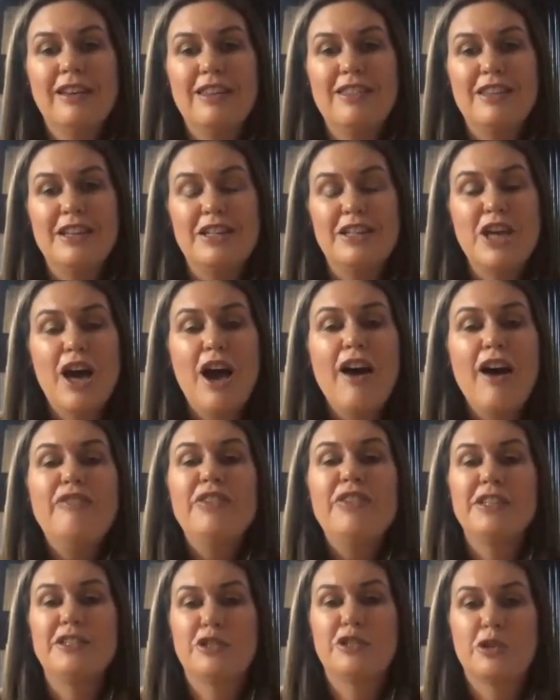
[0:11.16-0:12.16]
the
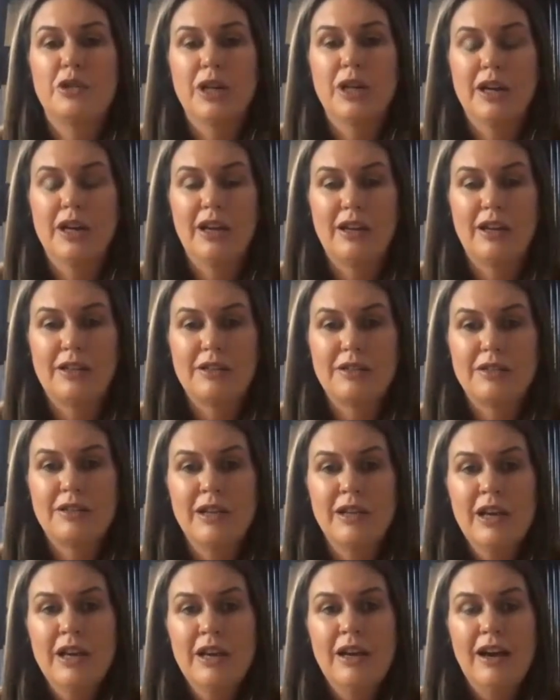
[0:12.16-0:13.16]
toughest critics
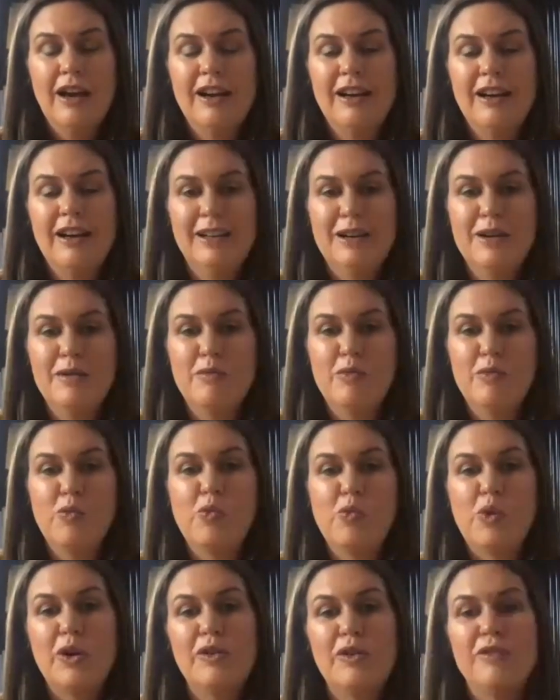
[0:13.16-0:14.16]

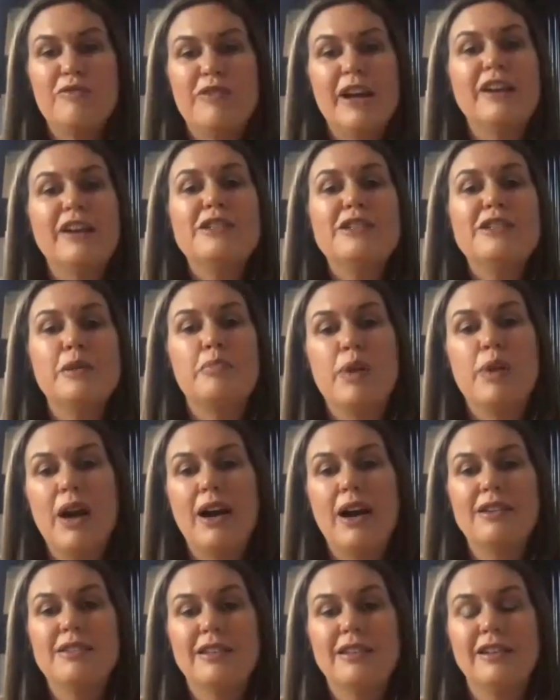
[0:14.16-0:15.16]
were very
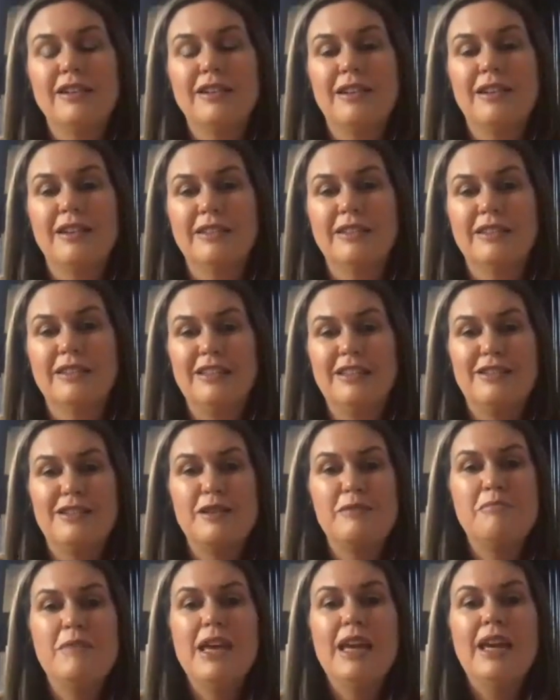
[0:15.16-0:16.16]
surprisingly to
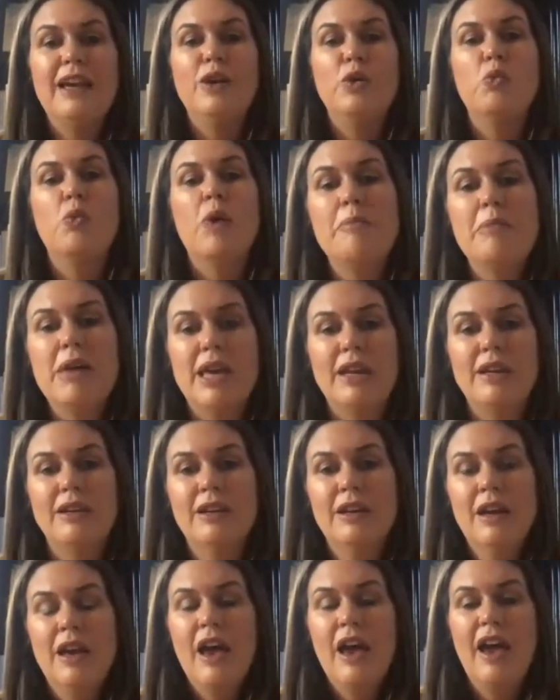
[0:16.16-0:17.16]
me women.
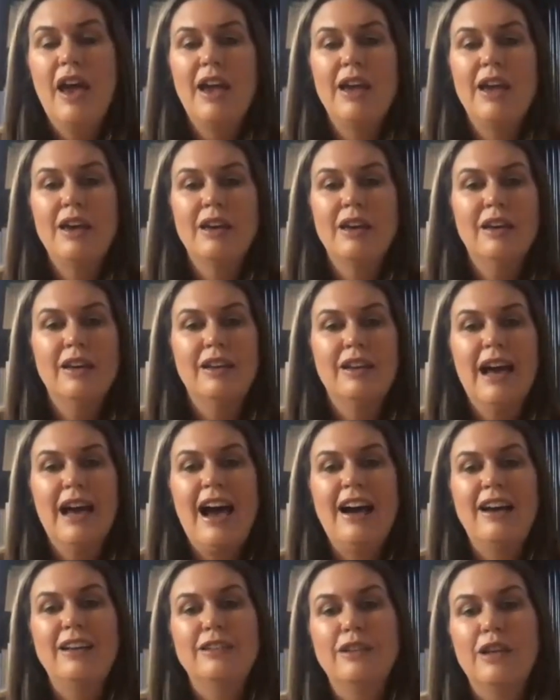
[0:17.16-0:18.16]
And
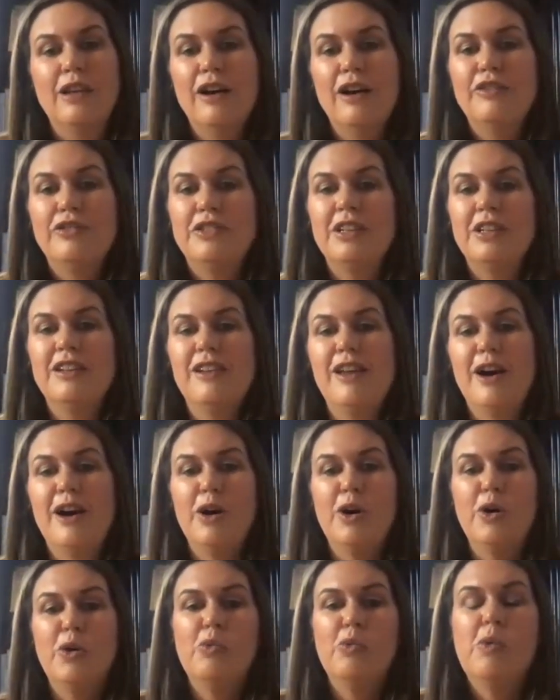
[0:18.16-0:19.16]
I'd love to
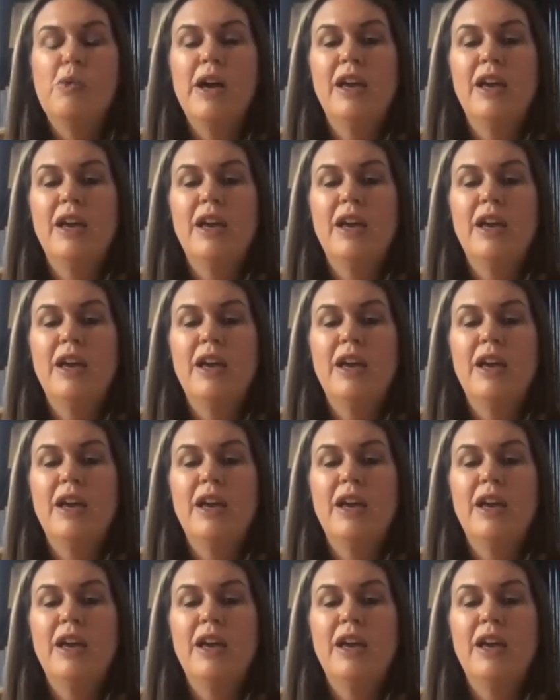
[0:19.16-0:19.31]
know what